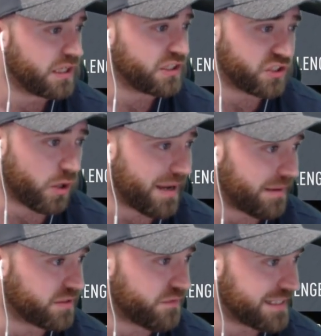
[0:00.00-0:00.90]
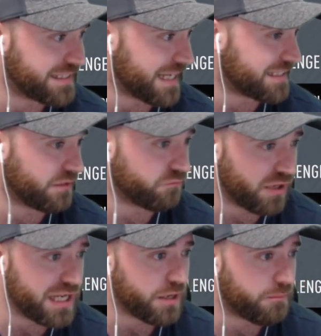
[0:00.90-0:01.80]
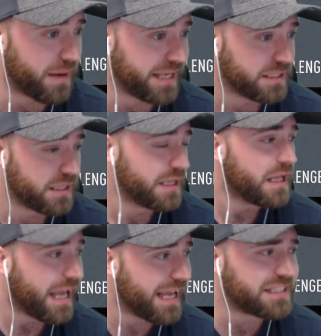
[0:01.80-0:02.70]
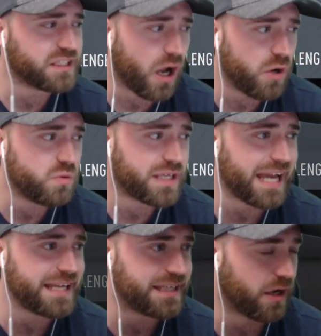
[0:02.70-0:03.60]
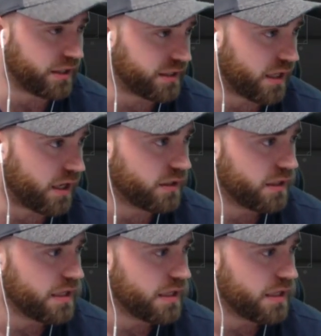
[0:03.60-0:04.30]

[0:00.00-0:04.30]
Shot power is fantastic. Really good pace. He's an okay kind of card.